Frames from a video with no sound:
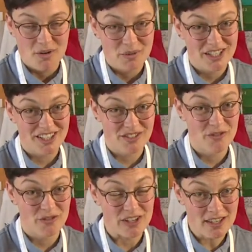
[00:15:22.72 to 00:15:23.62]
we just
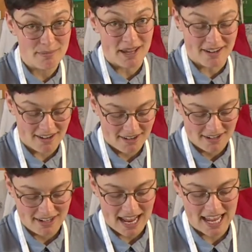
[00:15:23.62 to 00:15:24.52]
feel better.
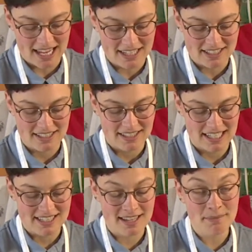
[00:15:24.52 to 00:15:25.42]
And
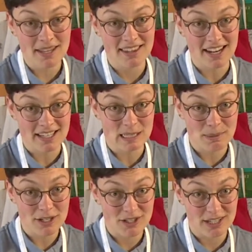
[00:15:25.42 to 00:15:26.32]
it's something that,
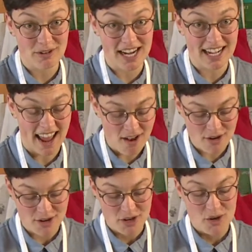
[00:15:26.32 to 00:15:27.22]
especially right now,
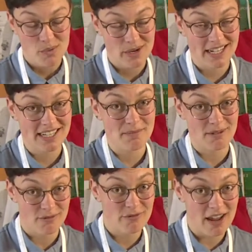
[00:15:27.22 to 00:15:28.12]
we need to be
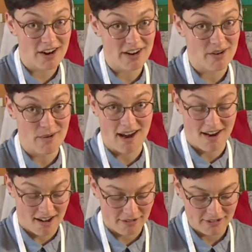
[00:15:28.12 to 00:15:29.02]
very
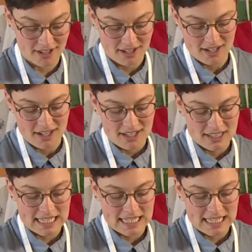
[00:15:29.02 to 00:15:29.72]
aware of.